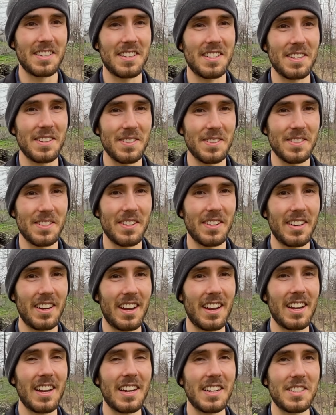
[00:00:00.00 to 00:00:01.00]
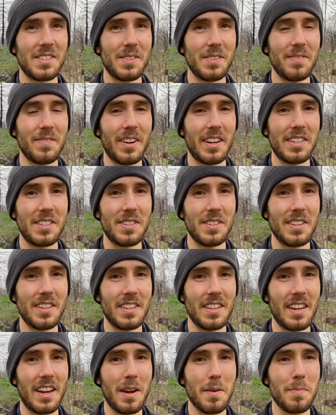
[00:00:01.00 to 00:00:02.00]
Galuzzo, and I'd like to invite you to
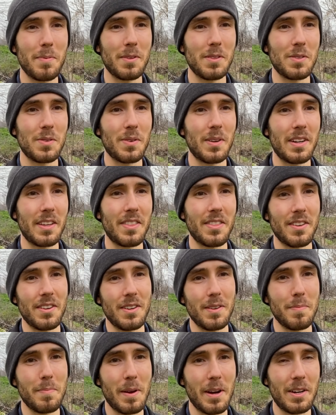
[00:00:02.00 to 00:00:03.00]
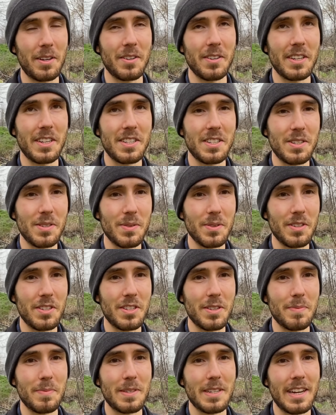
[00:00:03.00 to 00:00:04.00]
the April 23rd Bear Creek
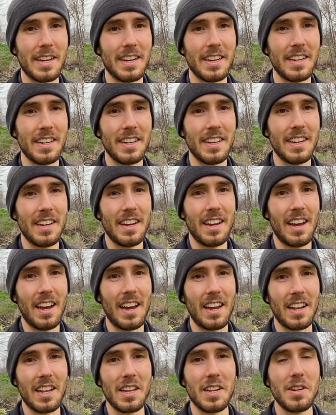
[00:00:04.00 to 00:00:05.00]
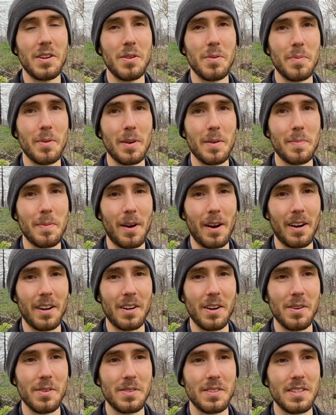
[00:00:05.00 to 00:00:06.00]
Stewardship Day at Lynn Newbry Park,
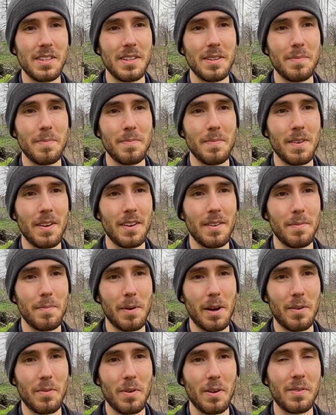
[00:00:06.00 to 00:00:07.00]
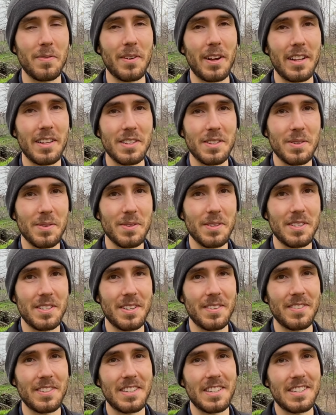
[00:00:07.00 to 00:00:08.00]
hosted by Rogue Valley Sewer
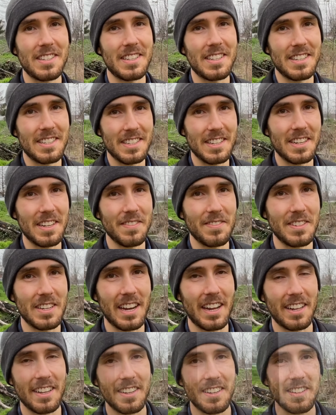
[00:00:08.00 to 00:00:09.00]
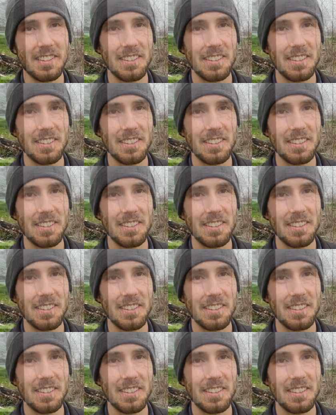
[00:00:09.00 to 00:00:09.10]
Services and the City of Talent.